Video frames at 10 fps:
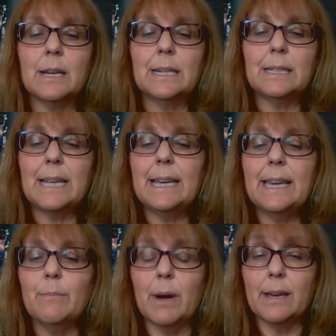
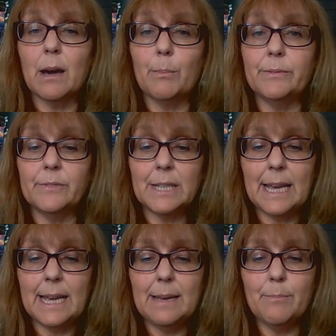Taking my cup of
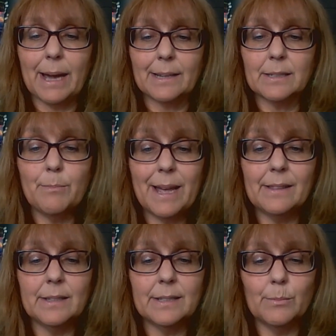tea back to bed
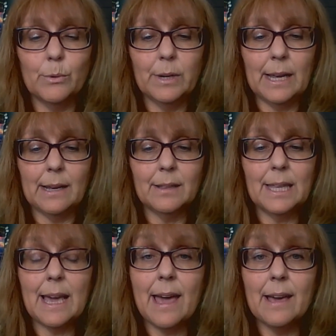this morning,
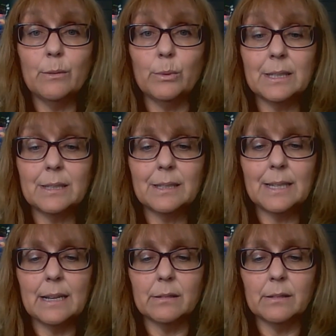the air was
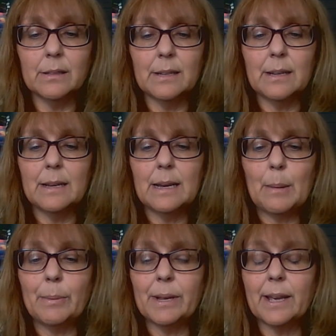still,
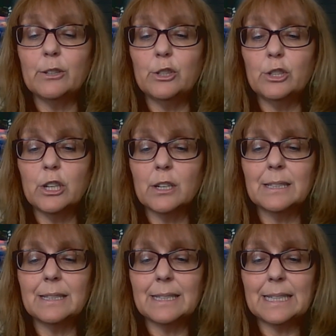but I could
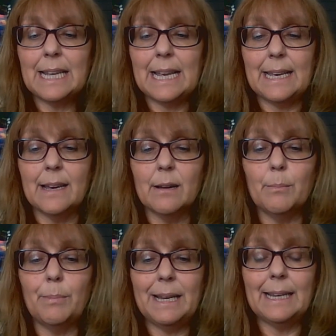just see
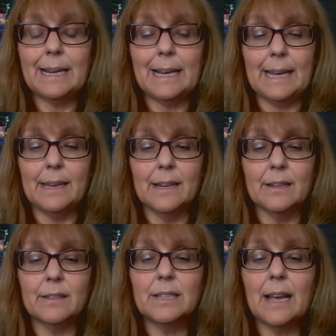obliquely
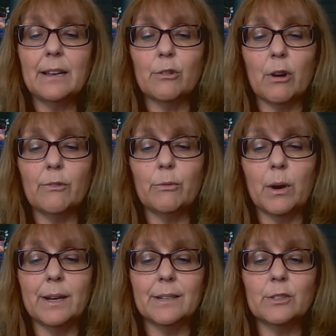the telegraph
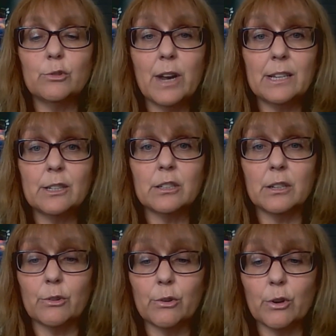wire stretched
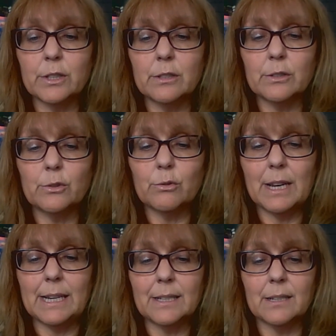across the
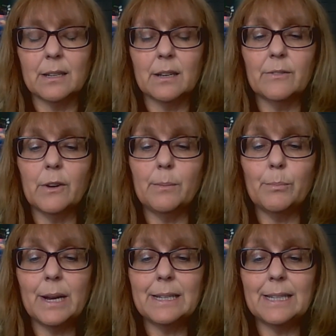street,
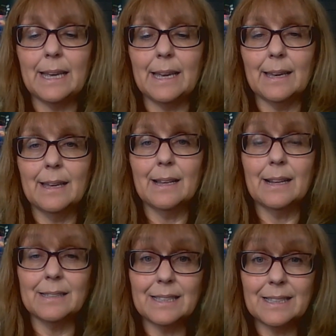vibrating
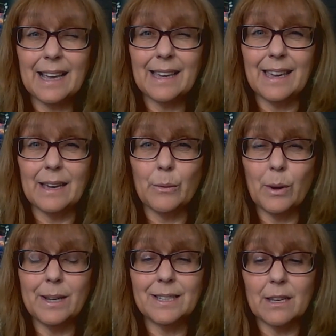and sagging
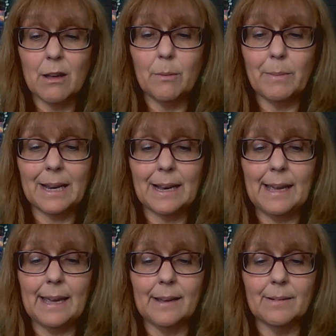quite alarmingly.